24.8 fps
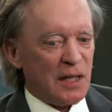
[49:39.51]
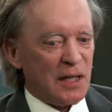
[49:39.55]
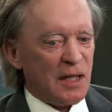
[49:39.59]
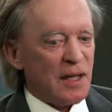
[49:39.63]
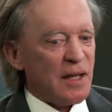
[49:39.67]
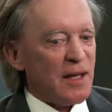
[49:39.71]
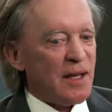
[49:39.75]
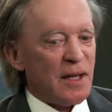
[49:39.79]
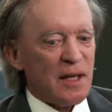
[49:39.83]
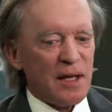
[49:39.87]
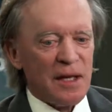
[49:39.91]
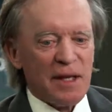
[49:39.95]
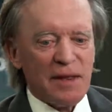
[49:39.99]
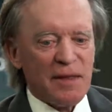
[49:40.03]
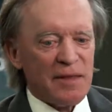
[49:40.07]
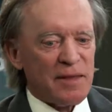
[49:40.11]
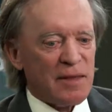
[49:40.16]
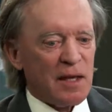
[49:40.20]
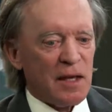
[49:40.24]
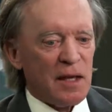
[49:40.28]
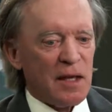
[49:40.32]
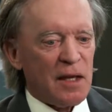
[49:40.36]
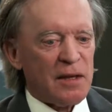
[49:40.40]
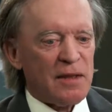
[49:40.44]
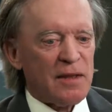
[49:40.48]
I
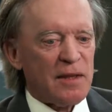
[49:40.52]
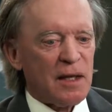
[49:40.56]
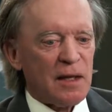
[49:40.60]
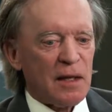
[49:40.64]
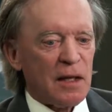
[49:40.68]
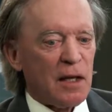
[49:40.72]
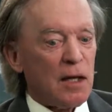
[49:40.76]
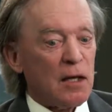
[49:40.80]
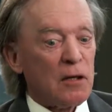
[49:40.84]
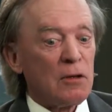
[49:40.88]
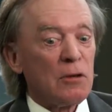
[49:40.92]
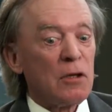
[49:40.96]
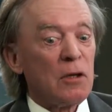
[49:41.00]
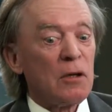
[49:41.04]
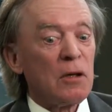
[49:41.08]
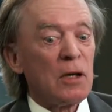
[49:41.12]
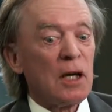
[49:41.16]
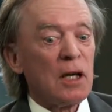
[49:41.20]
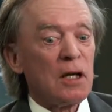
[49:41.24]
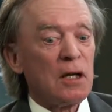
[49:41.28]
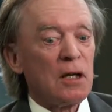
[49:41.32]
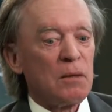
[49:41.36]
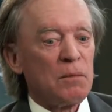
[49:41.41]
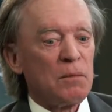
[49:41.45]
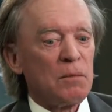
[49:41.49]
think I don't know
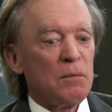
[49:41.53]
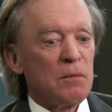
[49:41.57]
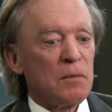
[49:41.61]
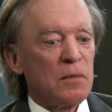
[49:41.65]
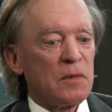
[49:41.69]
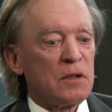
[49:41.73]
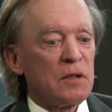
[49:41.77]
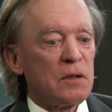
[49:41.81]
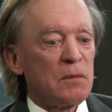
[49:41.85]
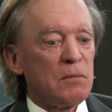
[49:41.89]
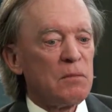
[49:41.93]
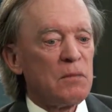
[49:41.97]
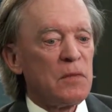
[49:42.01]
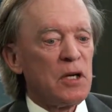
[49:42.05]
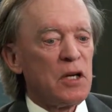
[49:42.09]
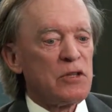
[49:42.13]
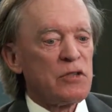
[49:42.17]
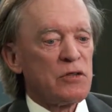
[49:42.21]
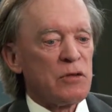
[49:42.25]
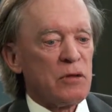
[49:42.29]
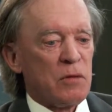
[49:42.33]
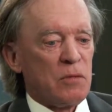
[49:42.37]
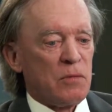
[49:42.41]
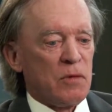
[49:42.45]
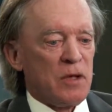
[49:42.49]
how to
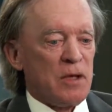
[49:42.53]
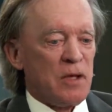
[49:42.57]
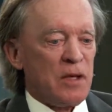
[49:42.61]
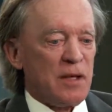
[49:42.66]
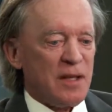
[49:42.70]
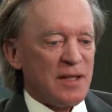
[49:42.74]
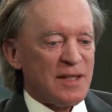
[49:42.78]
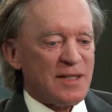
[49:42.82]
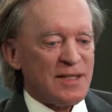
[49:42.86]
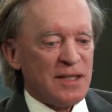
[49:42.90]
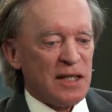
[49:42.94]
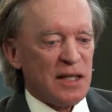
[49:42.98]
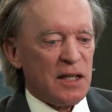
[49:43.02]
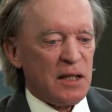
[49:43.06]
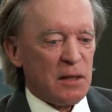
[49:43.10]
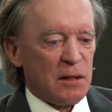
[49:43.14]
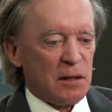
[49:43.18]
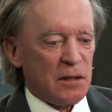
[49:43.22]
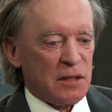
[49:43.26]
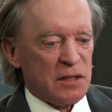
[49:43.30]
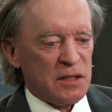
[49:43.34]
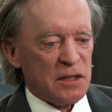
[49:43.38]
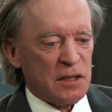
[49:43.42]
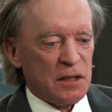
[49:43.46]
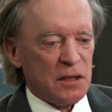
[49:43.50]
measure it, whether the
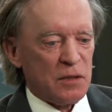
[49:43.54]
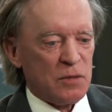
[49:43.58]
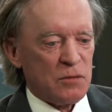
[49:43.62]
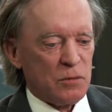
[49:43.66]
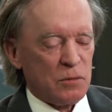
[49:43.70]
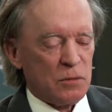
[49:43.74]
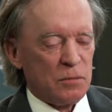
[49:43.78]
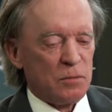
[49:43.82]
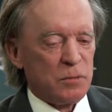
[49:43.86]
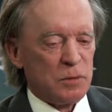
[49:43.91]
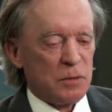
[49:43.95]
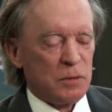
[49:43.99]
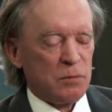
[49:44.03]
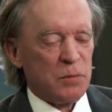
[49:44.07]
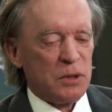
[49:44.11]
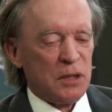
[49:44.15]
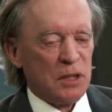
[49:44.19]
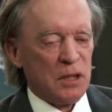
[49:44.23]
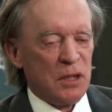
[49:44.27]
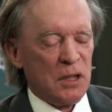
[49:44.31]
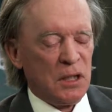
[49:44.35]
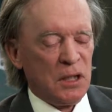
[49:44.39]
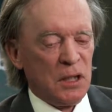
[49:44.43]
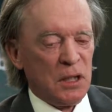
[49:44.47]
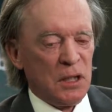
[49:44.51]
scale is equal, but
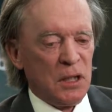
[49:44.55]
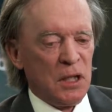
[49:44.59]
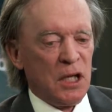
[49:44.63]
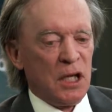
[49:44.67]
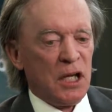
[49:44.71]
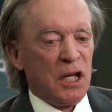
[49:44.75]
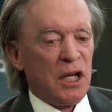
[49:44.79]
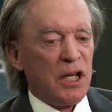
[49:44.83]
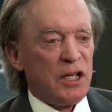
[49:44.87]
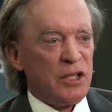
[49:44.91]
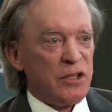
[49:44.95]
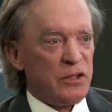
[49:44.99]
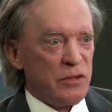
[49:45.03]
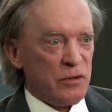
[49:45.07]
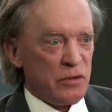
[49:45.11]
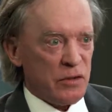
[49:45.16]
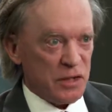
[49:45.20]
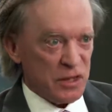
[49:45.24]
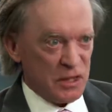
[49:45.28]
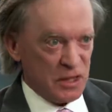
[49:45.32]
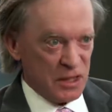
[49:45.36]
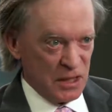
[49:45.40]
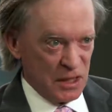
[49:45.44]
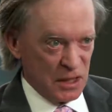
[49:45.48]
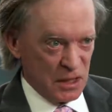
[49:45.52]
I do
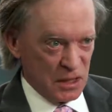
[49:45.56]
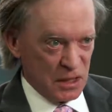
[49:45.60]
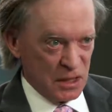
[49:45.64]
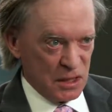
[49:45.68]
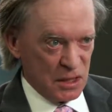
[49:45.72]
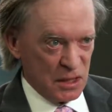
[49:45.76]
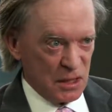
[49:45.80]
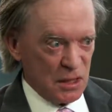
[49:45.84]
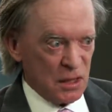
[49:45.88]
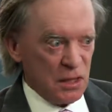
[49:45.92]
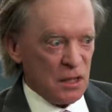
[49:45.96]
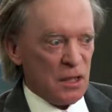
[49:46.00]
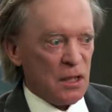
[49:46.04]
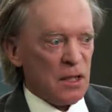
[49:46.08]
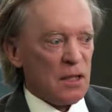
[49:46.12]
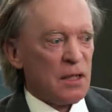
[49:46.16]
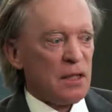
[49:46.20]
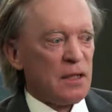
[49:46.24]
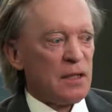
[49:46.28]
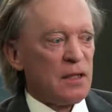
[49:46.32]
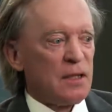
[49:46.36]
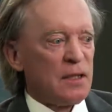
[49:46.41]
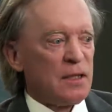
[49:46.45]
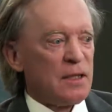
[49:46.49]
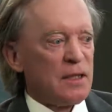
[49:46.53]
think
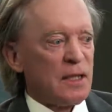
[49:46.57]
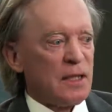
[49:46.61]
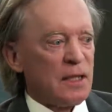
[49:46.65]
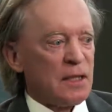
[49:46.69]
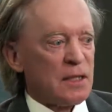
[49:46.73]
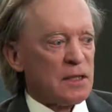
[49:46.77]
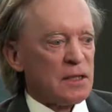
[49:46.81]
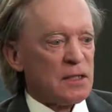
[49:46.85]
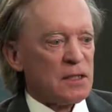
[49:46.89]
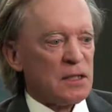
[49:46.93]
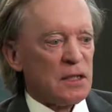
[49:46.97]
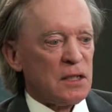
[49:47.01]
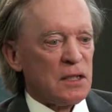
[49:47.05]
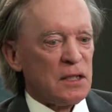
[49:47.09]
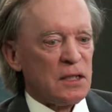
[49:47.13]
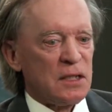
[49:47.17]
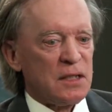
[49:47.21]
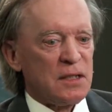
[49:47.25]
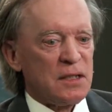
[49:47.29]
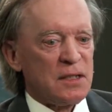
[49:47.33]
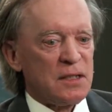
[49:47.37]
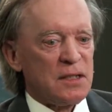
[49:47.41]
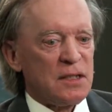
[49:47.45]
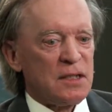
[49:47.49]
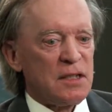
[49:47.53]
that
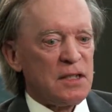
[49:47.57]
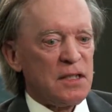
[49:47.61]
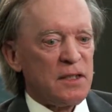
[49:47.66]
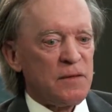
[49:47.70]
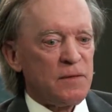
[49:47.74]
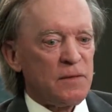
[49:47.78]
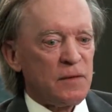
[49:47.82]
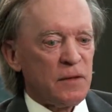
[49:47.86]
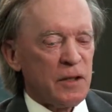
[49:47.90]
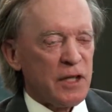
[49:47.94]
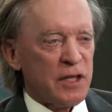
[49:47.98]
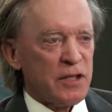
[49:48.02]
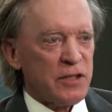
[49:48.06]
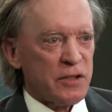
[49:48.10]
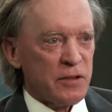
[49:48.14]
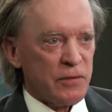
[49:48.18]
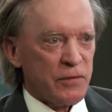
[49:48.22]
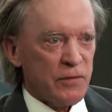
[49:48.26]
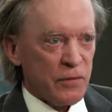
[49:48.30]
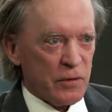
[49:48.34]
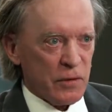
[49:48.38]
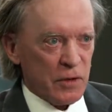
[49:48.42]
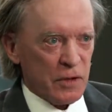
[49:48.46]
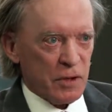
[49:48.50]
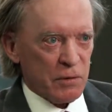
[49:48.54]
deflation,
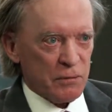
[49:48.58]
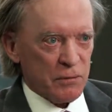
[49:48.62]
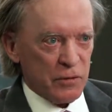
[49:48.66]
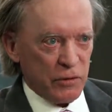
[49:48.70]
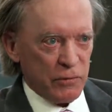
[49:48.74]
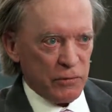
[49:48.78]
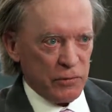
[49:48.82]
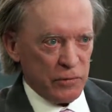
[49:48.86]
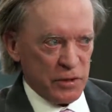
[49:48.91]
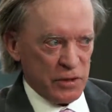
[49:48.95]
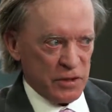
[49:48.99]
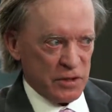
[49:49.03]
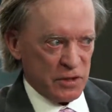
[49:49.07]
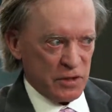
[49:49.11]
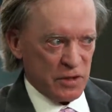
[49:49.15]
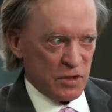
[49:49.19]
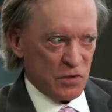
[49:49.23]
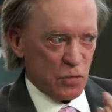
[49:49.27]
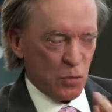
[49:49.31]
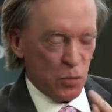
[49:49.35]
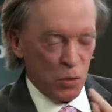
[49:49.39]
for a number of reasons.